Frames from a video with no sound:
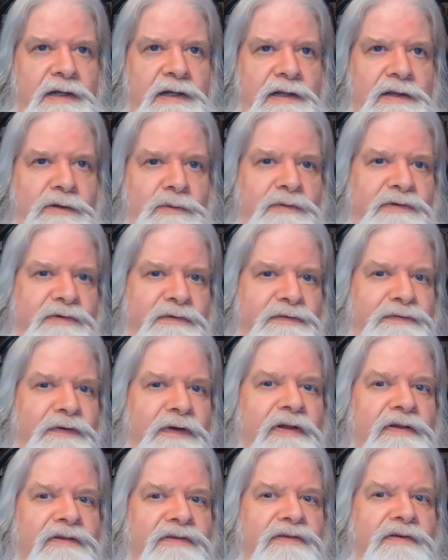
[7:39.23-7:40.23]
there was a
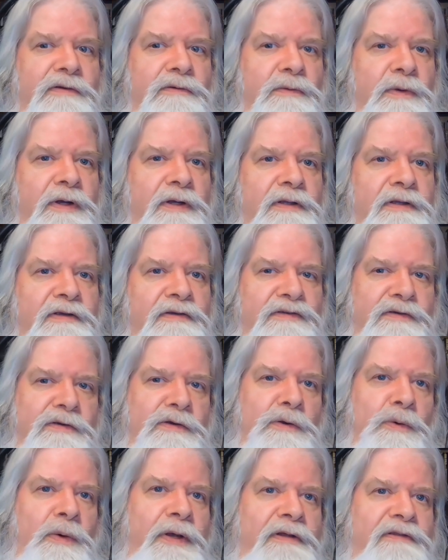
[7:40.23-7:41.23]
fence and railing, so
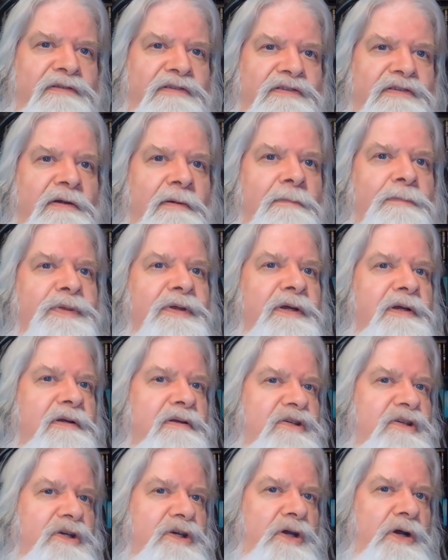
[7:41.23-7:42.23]
you had something
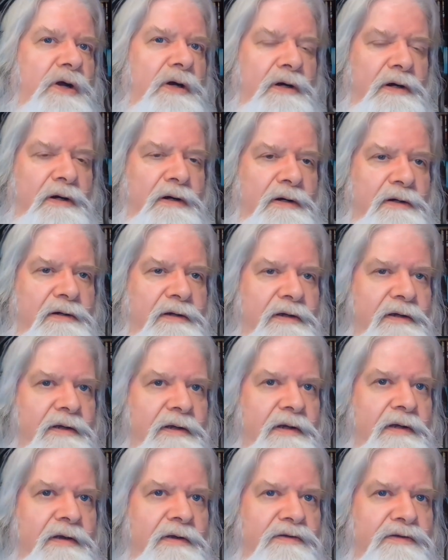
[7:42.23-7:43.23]
to guard,
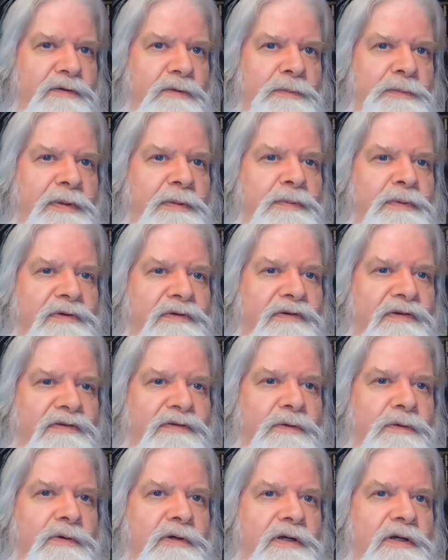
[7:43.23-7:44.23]
so people just
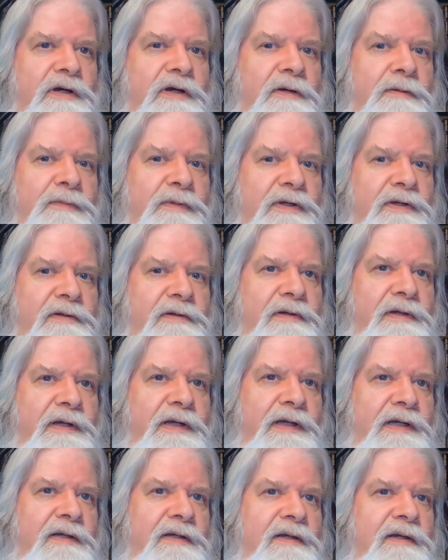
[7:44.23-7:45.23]
couldn't come
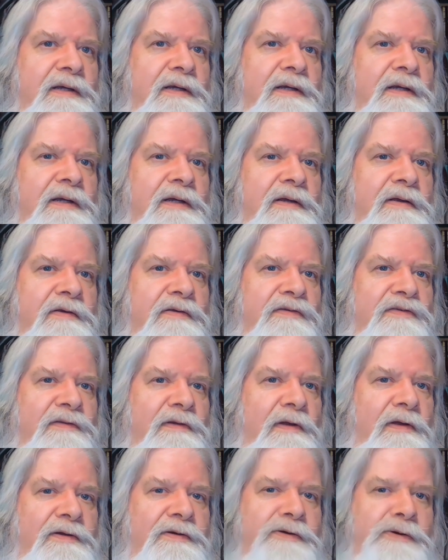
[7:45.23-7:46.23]
and
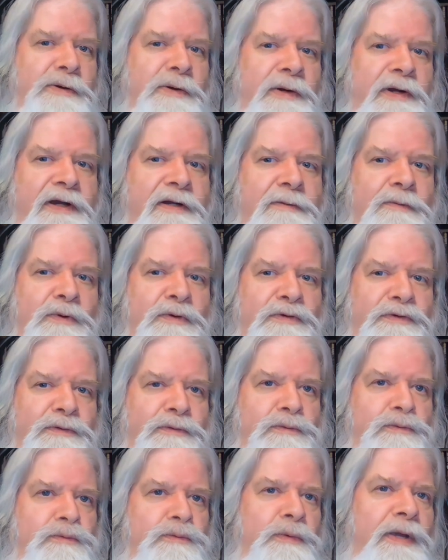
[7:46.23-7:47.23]
slaughter your animals
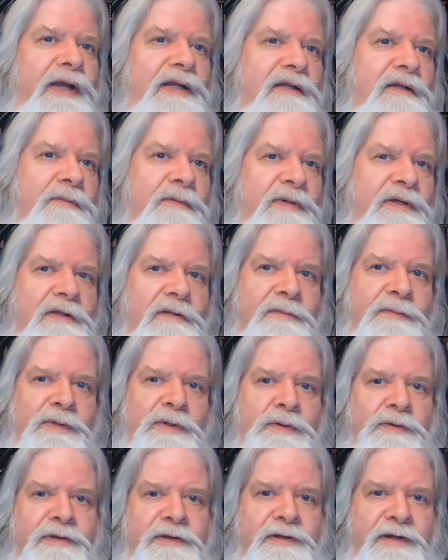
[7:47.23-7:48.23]
or raid them in the
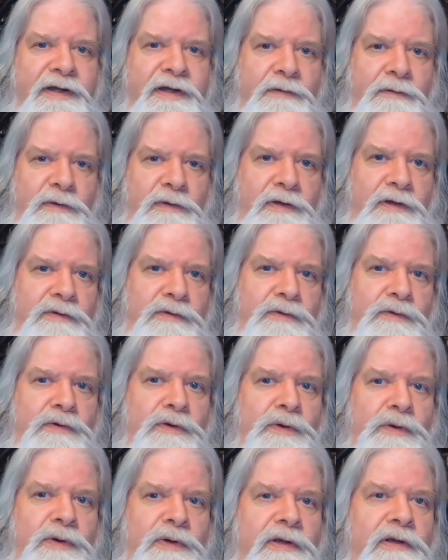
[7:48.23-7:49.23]
middle of the night without you
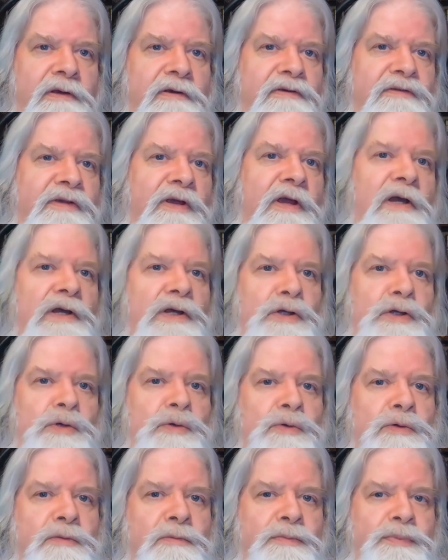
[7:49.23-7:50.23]
knowing, because
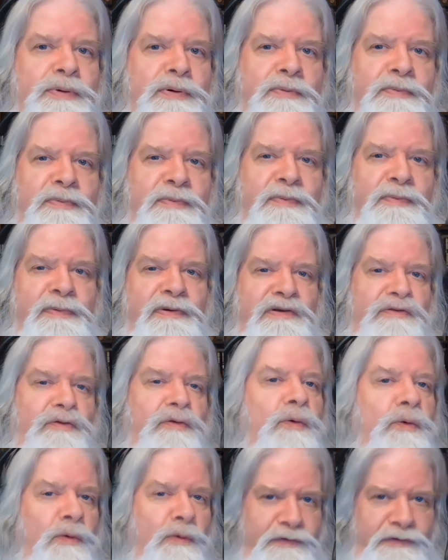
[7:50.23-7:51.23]
you could
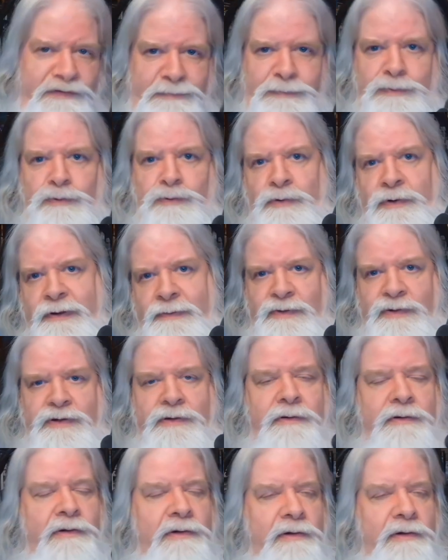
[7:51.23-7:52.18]
patrol this perimeter.